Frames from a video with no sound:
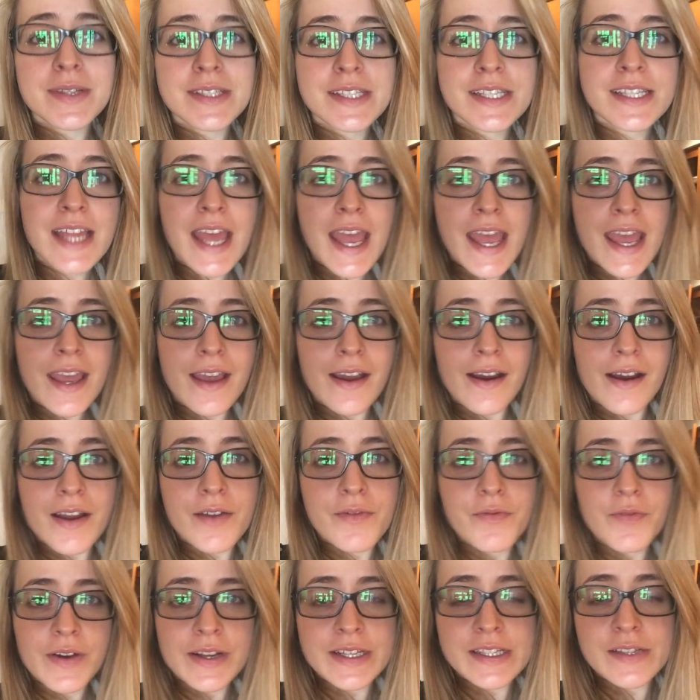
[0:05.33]
Today
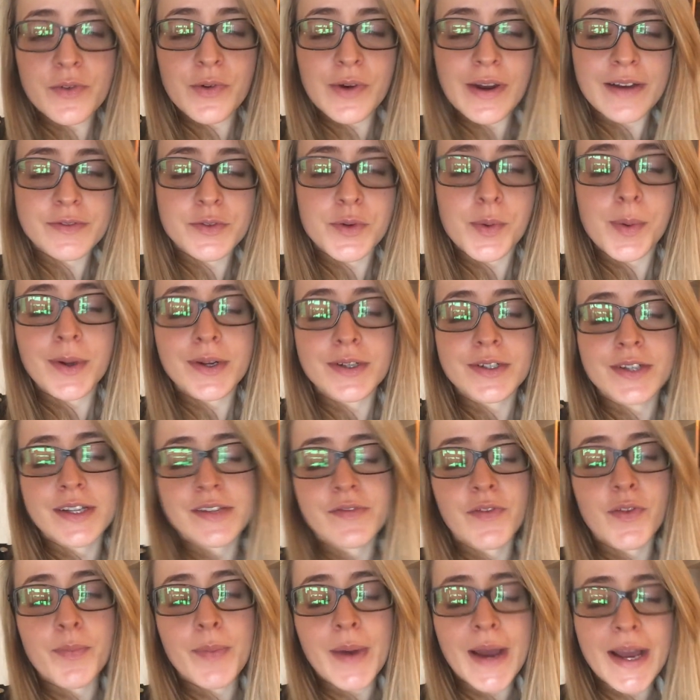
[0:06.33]
I first of all have to
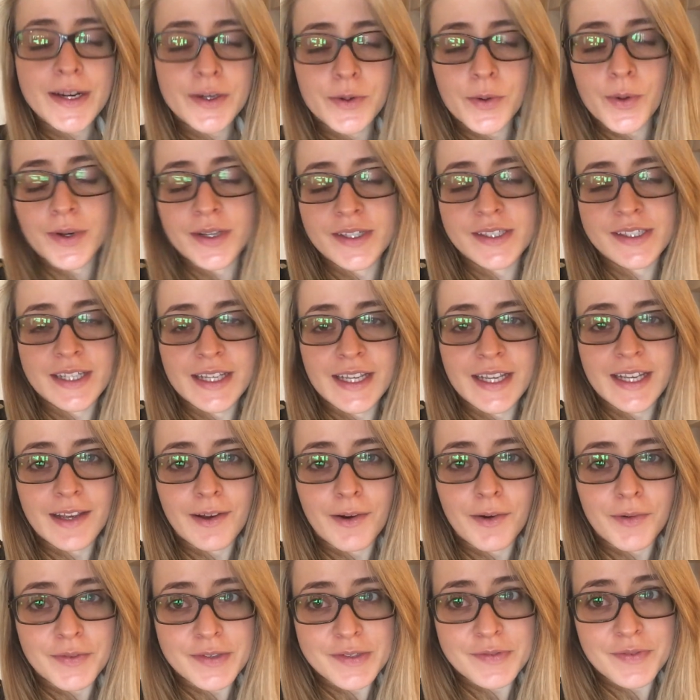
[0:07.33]
apologize for the bad quality
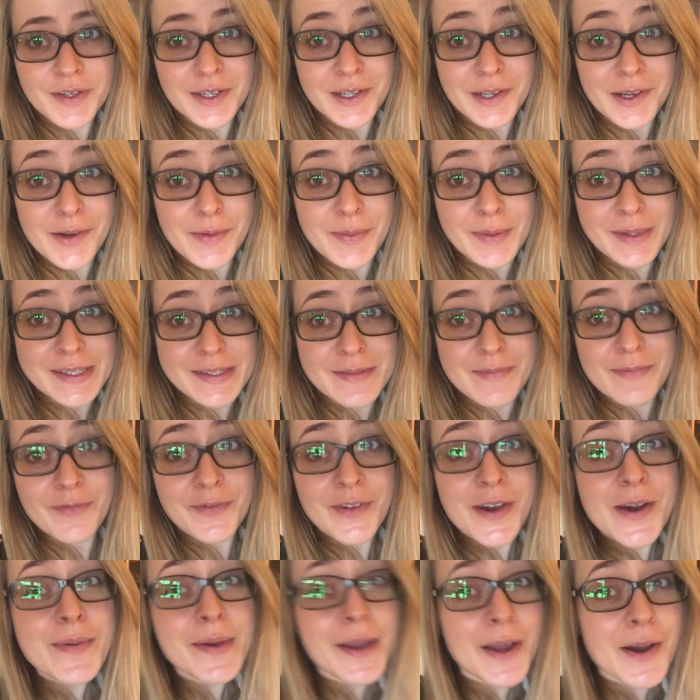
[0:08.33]
of this video because I'm
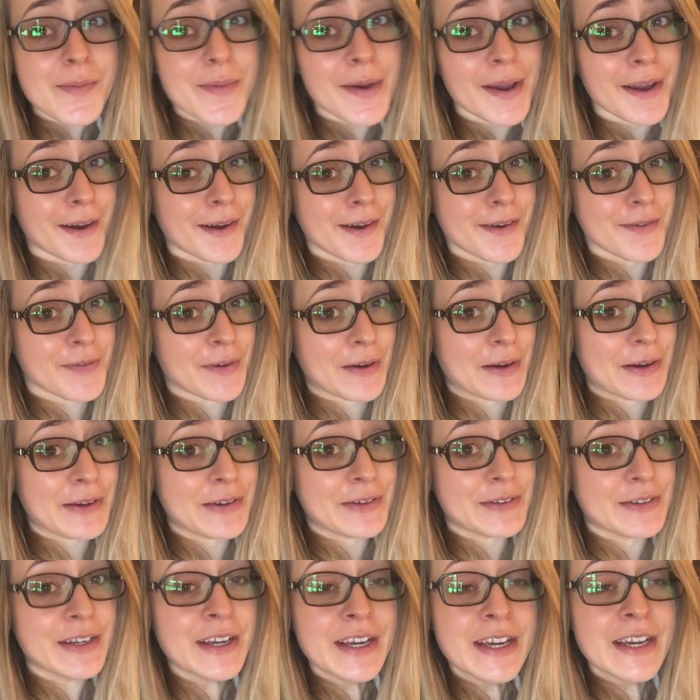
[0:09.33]
filming on my
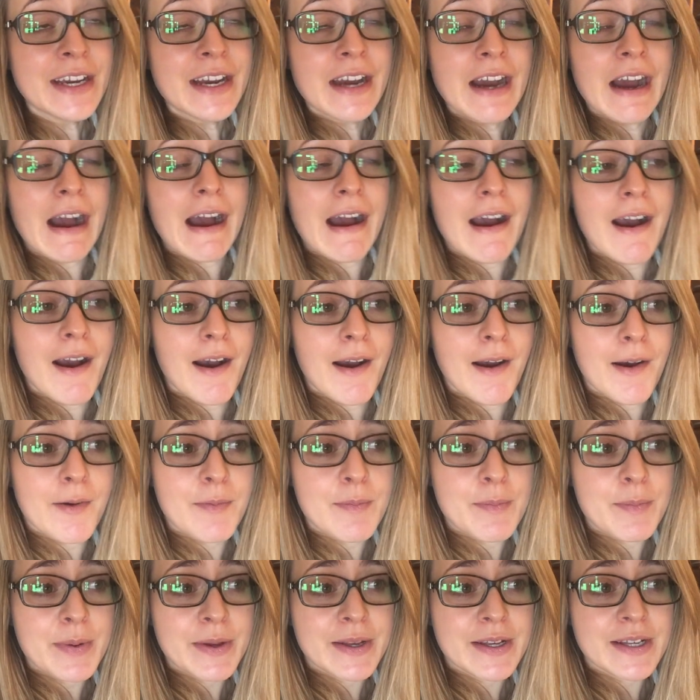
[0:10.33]
iPhone
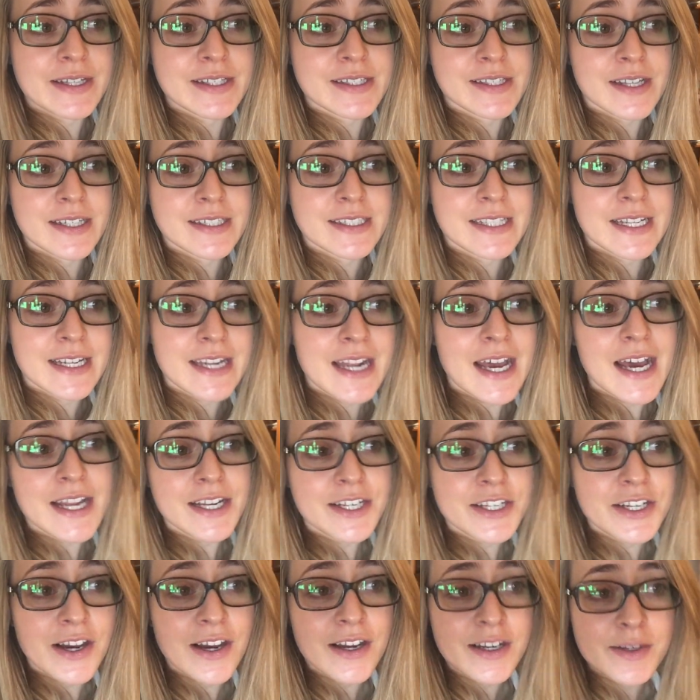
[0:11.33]
because I did
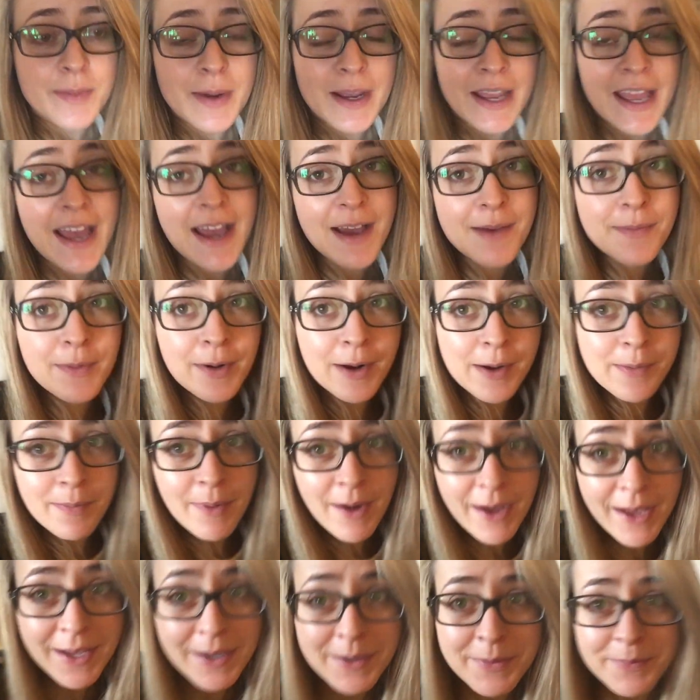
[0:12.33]
not charge my camera.
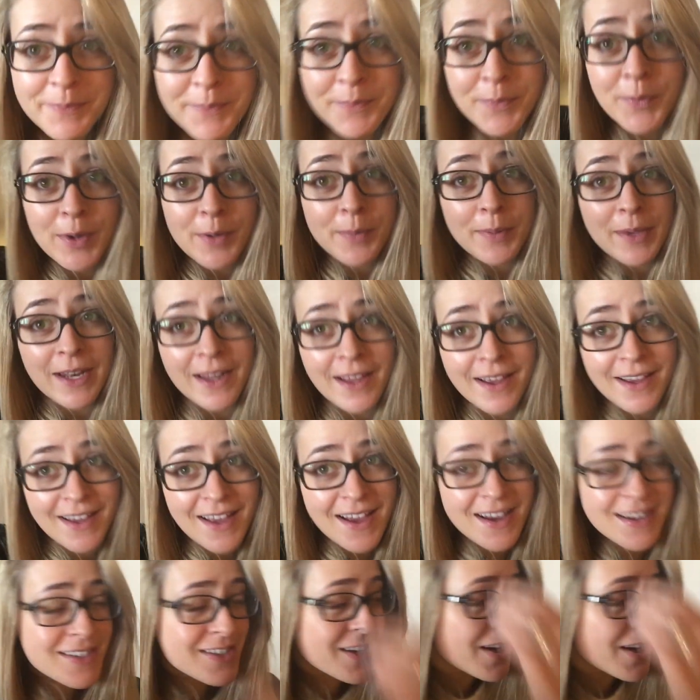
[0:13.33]
Mike will be like, I